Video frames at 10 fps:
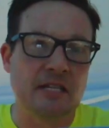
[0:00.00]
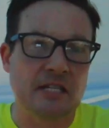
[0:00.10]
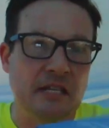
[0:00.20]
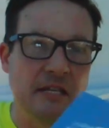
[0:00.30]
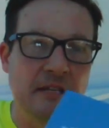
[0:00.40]

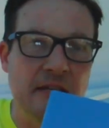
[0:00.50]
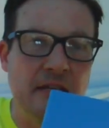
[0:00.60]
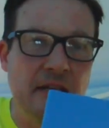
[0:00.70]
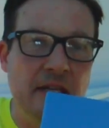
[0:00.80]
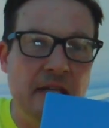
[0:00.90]
It's the
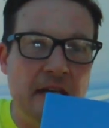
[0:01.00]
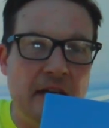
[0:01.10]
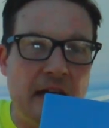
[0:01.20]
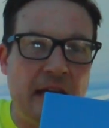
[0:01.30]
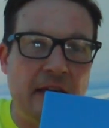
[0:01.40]

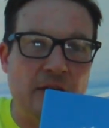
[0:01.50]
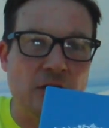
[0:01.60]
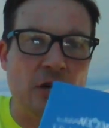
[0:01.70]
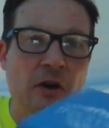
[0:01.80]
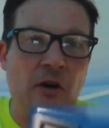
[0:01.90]

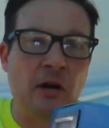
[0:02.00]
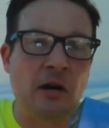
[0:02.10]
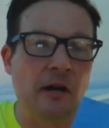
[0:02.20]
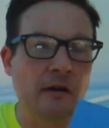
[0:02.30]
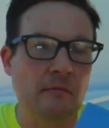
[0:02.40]

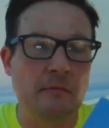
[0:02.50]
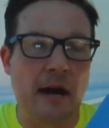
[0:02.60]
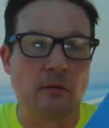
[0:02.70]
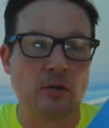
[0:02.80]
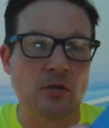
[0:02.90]
Inkstar
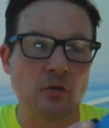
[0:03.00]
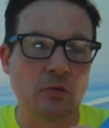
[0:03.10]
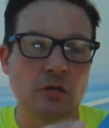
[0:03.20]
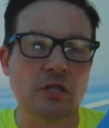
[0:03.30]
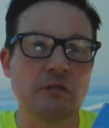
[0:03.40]
power
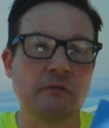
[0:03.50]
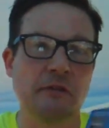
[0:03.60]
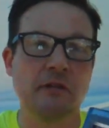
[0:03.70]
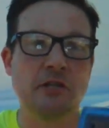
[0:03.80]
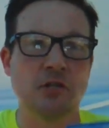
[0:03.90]
source
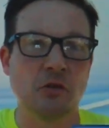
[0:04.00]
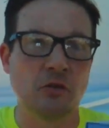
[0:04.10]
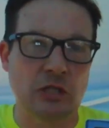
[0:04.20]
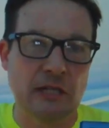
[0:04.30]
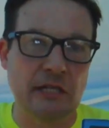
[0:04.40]
with a
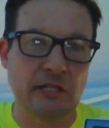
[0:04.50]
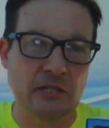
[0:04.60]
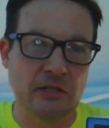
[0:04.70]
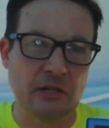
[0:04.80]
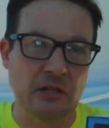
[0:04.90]
digital
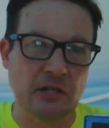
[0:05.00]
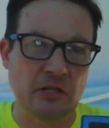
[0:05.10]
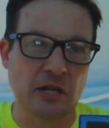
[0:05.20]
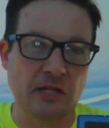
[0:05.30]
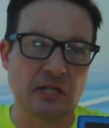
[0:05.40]
screen so you can
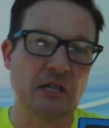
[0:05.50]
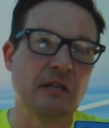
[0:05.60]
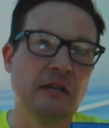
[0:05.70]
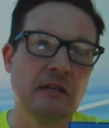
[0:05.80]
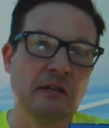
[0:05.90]
adjust
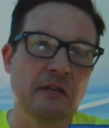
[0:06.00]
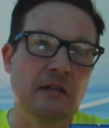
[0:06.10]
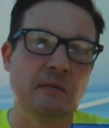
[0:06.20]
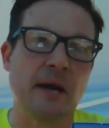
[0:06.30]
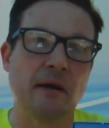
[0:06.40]

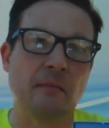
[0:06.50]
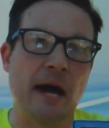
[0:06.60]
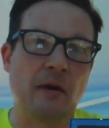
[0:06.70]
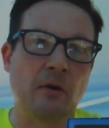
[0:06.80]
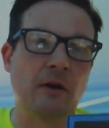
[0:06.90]
the amount of
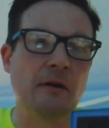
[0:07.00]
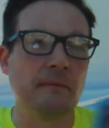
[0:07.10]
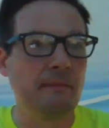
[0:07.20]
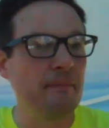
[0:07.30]
power.